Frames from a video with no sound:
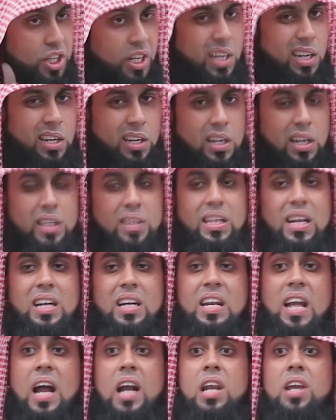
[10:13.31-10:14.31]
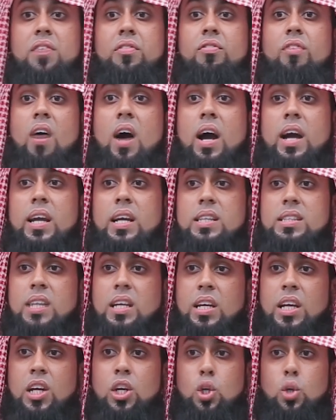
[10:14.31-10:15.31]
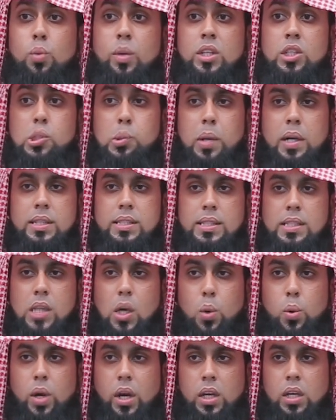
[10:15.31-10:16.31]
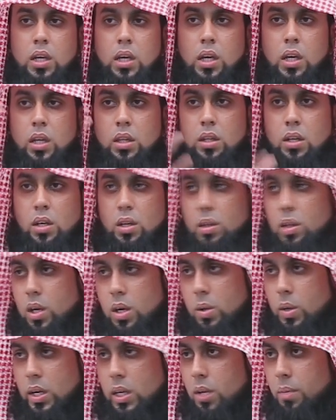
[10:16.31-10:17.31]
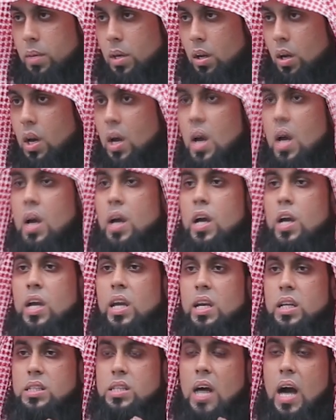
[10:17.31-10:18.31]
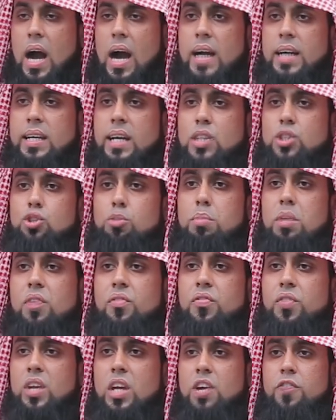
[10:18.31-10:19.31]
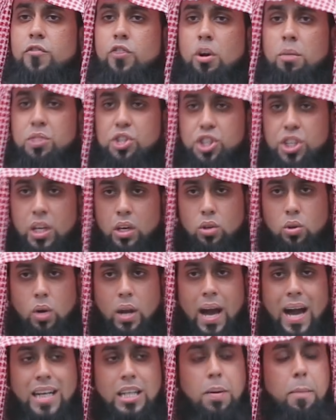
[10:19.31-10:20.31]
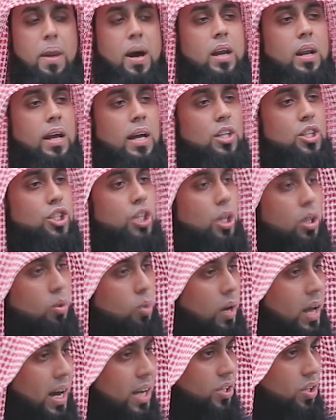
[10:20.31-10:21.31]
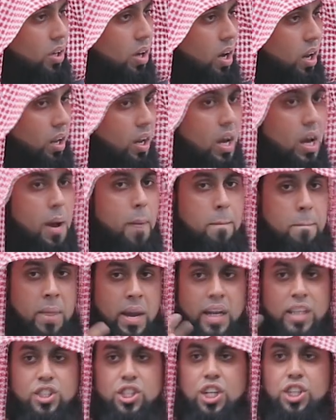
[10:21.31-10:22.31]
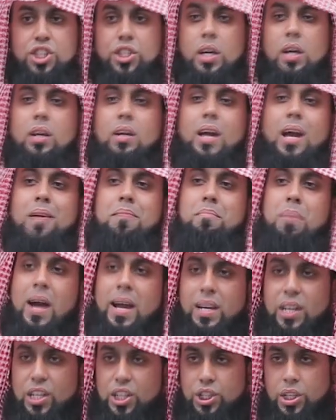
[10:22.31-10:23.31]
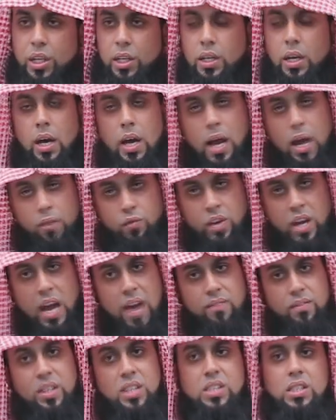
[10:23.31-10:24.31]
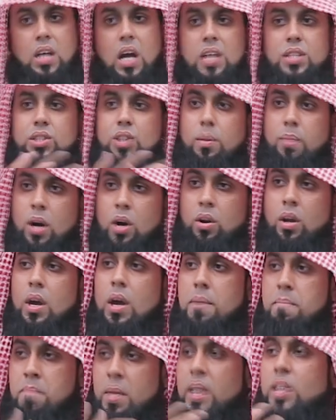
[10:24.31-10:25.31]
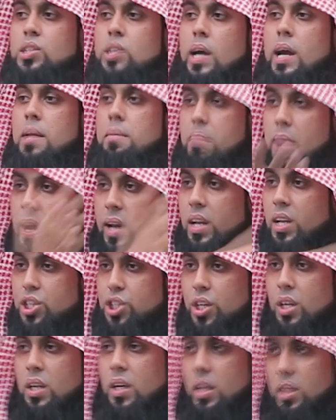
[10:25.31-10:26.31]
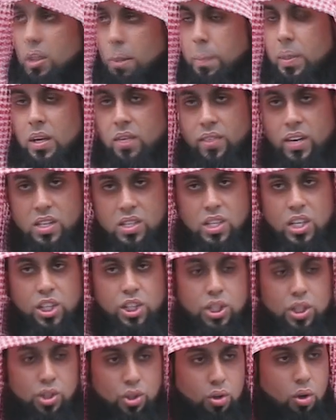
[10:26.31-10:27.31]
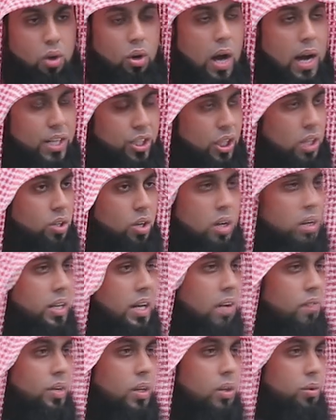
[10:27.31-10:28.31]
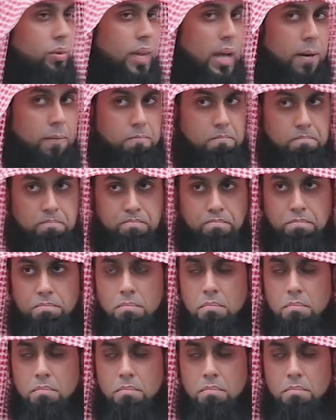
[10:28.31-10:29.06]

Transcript: shirk that nullifies an individual's tawheed. Allahu Akbar. His heart has to be free from shirkul akbar and shirkul asghar. Major shirk and minor shirk. And we have discussed about major and minor shirk in the previous session, so I shall not delve into that.